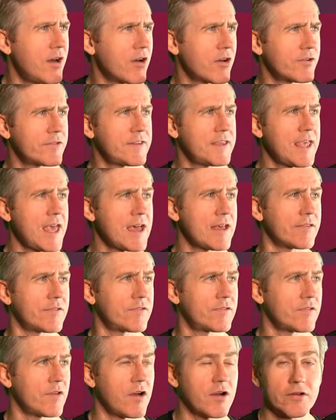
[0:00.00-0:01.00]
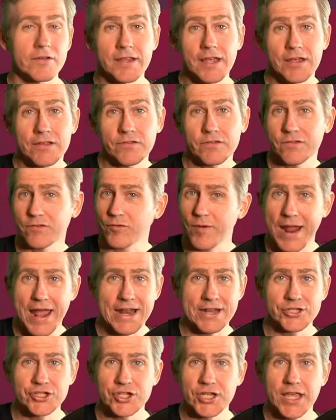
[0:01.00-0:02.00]
RTS
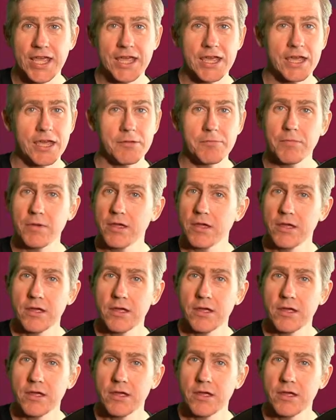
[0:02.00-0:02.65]
strategy game.